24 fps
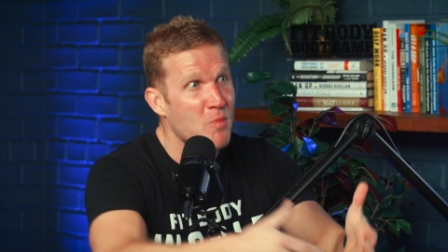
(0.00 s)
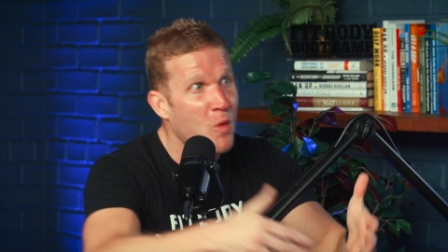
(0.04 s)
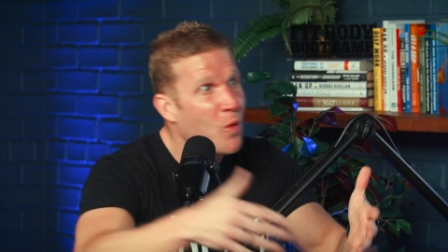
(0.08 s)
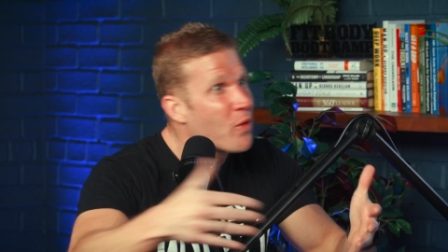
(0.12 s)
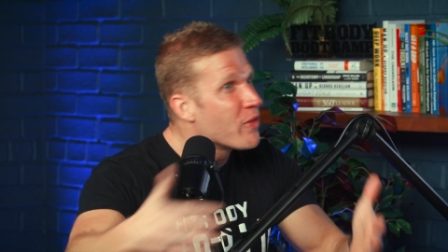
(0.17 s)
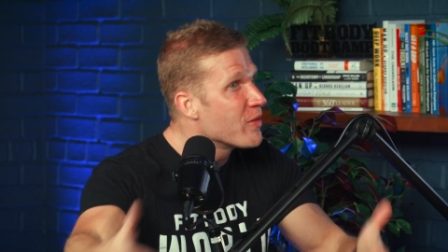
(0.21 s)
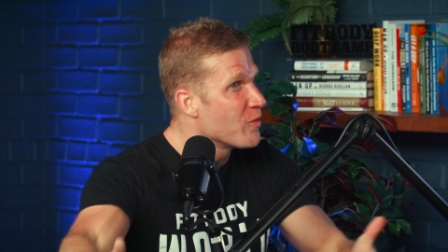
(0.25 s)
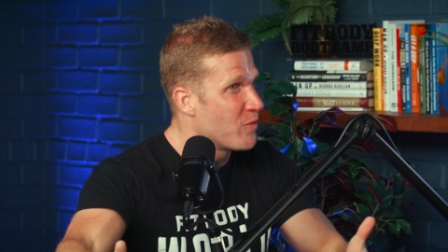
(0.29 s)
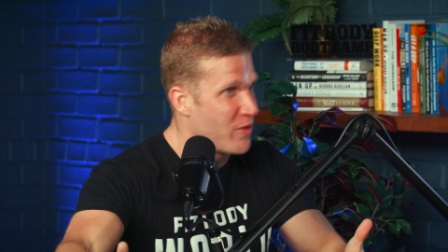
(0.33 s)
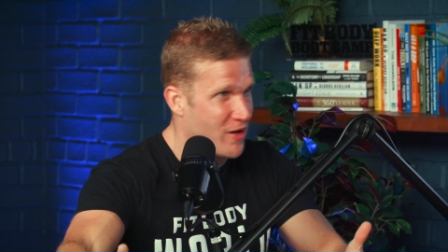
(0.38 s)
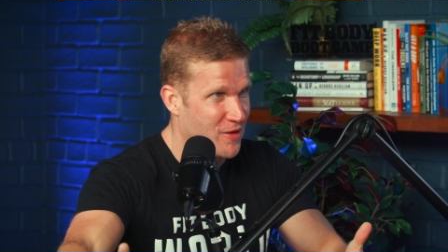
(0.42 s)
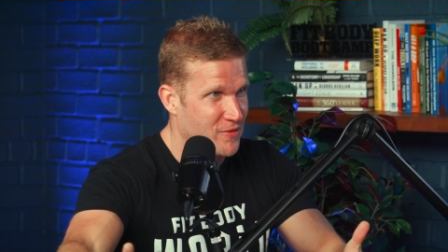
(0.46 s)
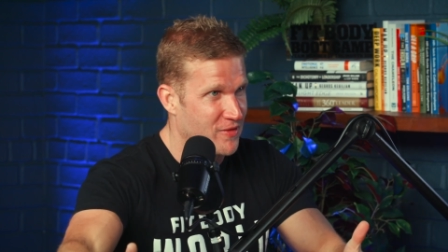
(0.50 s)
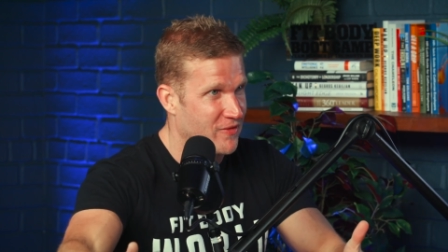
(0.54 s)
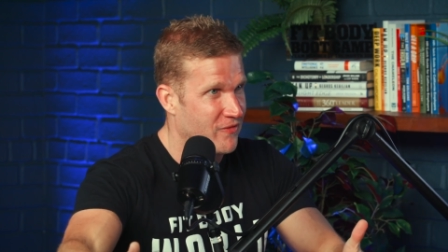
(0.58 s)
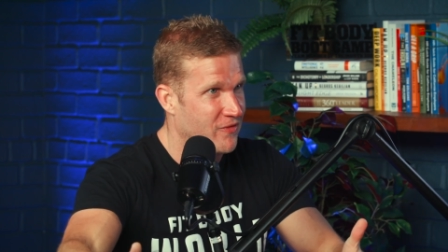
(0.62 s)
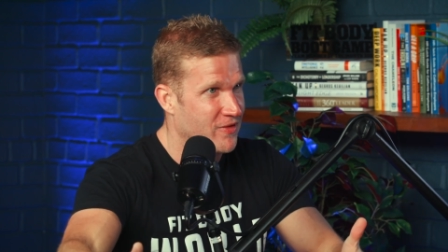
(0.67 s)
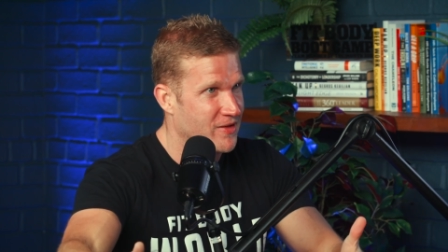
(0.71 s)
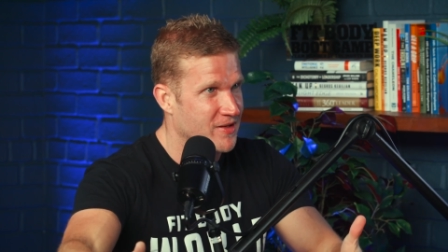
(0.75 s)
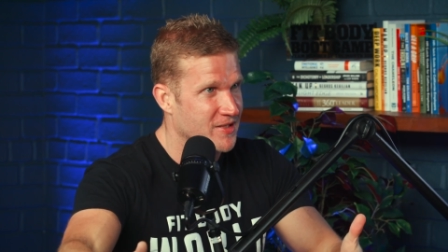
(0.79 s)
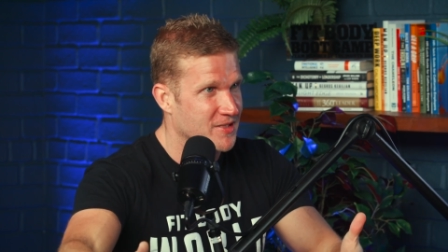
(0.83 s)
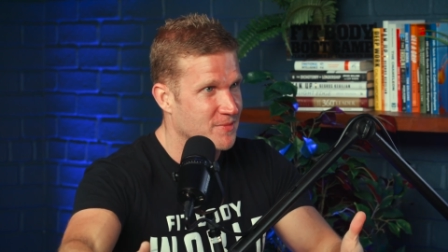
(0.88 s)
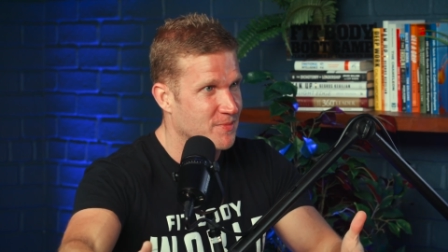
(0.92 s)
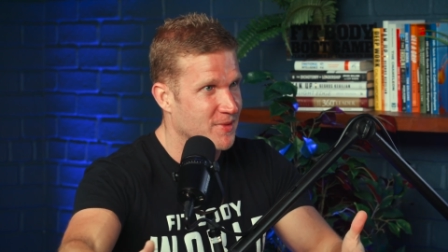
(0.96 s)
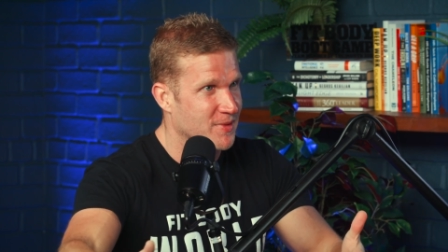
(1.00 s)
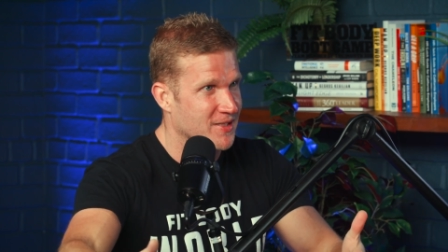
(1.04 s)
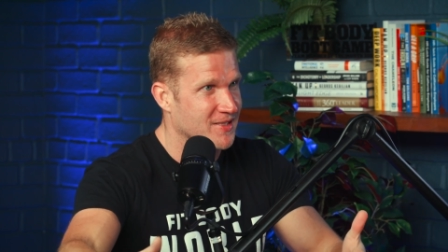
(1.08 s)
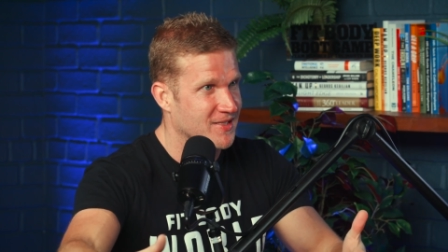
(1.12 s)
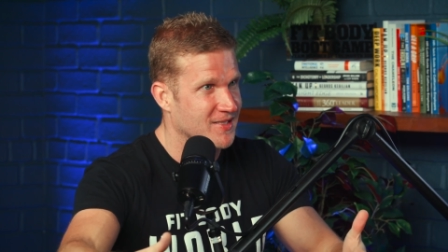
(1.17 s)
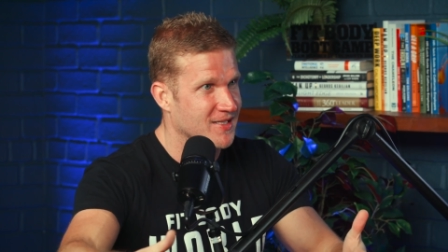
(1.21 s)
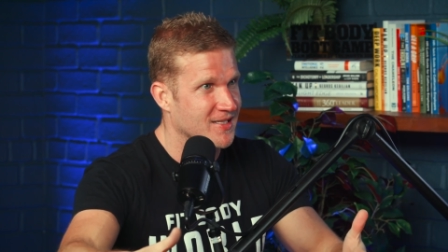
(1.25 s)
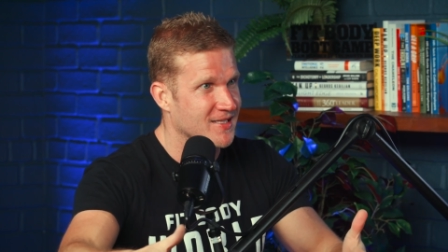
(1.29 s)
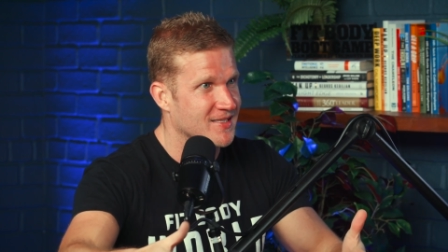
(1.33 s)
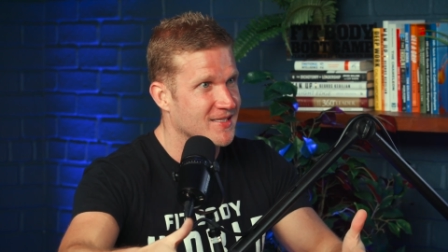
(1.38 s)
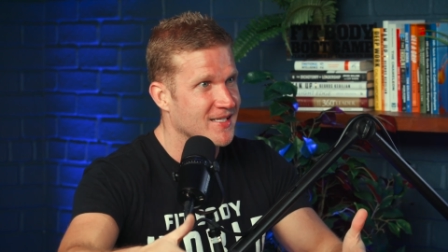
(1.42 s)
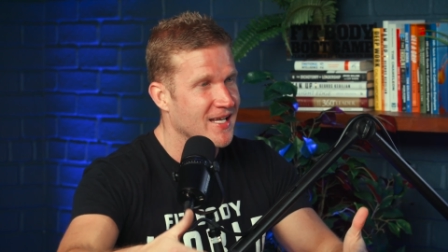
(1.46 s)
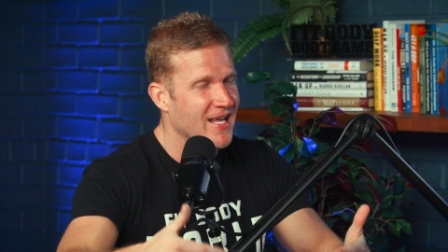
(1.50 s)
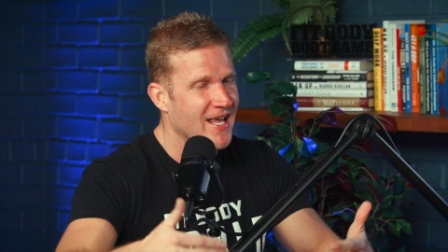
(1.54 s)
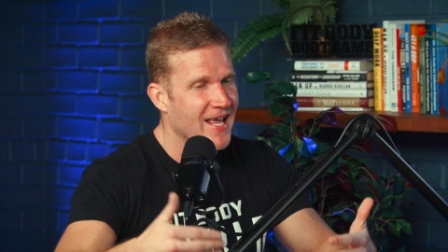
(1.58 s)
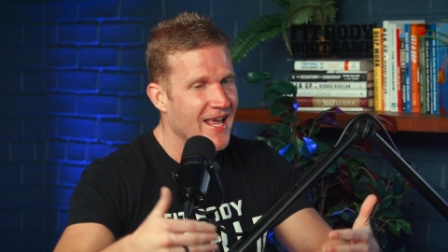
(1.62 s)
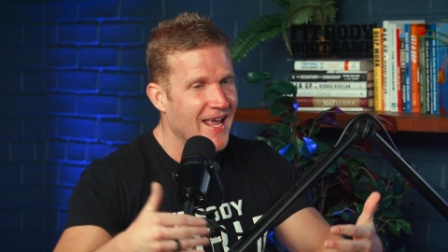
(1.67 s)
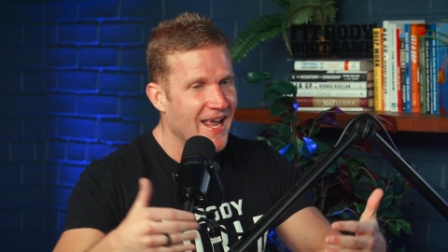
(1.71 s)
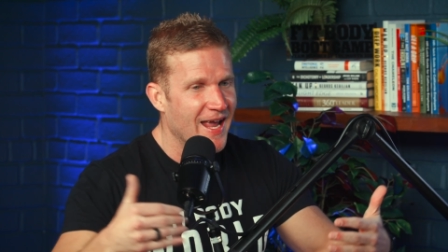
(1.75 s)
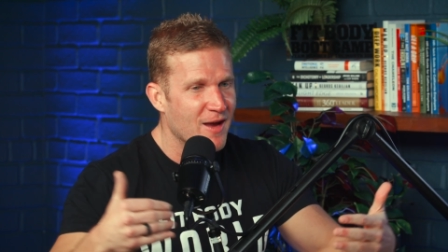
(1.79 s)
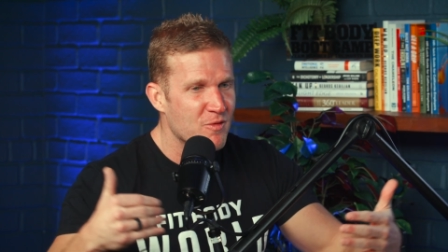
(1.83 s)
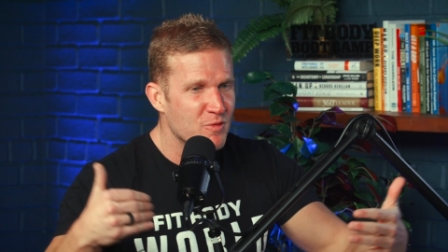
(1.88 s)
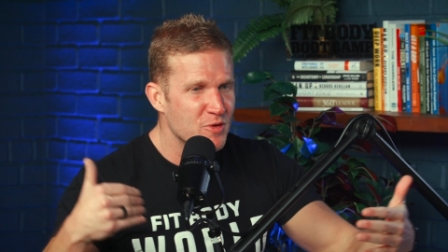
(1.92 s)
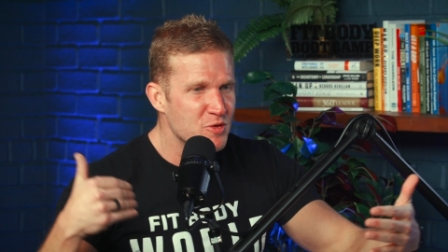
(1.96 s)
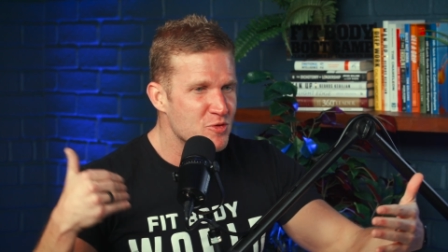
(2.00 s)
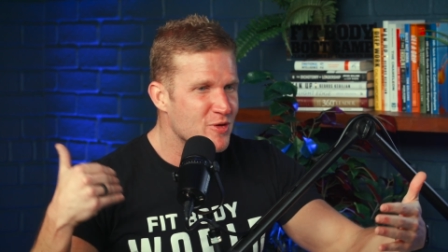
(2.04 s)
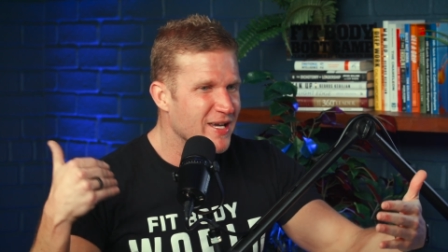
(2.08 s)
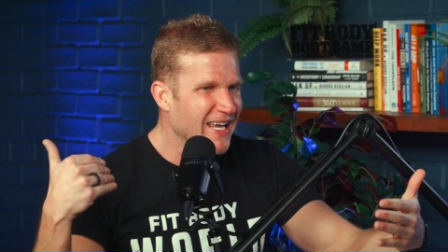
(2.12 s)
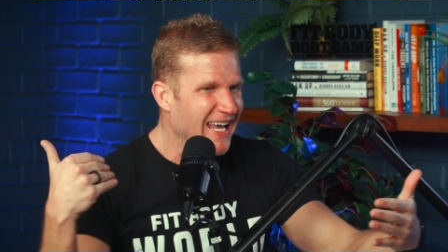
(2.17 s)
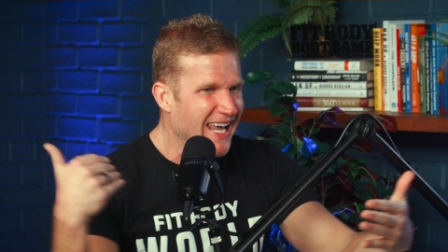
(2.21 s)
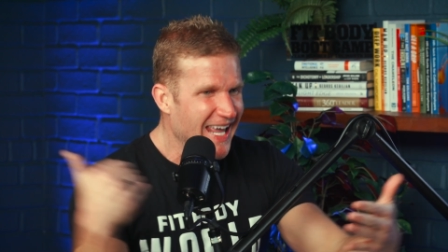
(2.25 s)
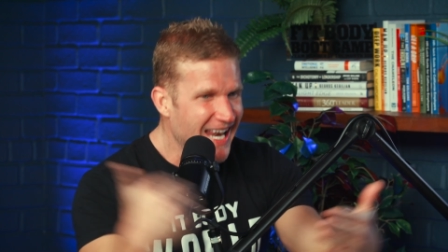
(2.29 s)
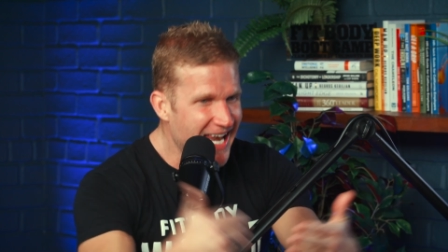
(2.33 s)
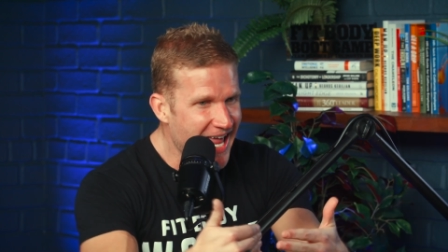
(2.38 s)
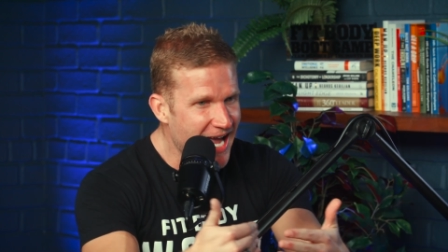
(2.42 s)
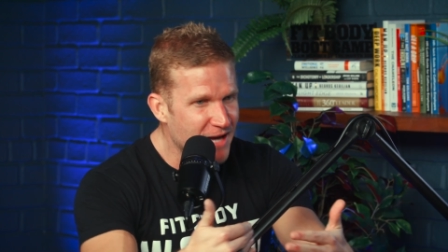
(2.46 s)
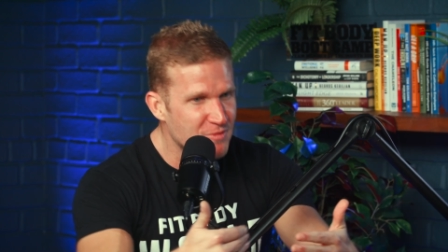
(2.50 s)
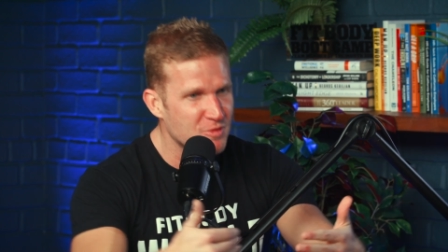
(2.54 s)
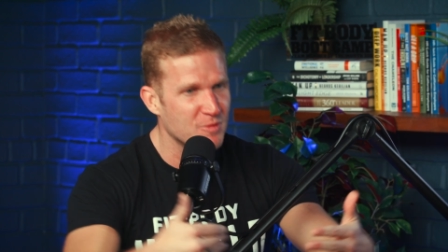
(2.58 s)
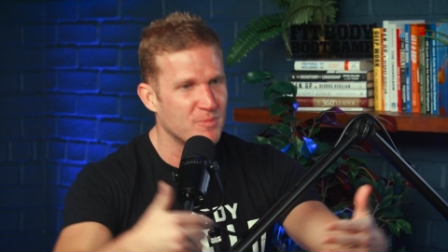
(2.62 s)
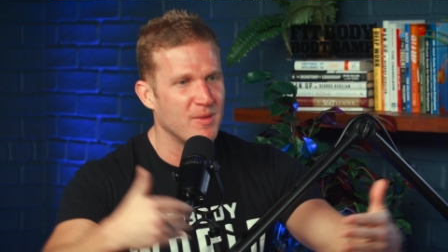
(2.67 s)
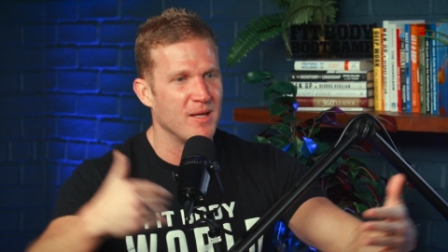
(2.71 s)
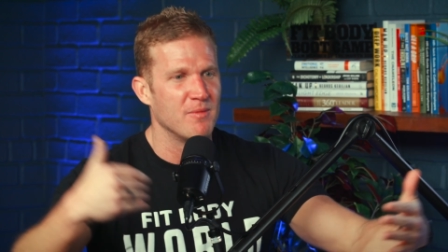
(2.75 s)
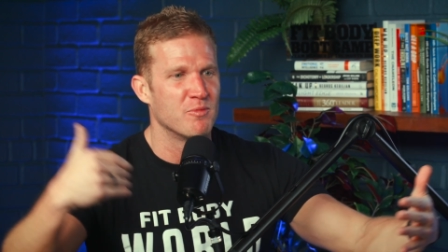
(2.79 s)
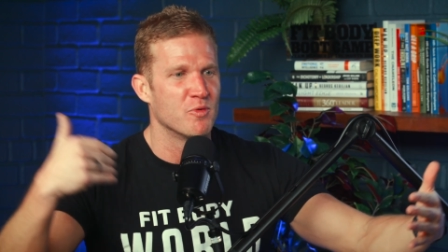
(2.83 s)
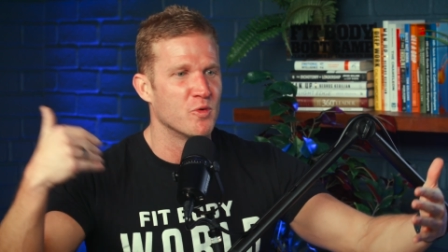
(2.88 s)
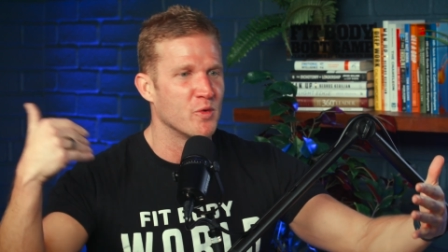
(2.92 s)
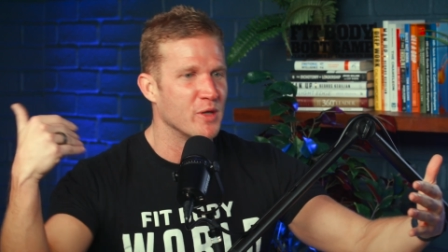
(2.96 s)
more than we are in the fitness yes. business. And when you can connect with people,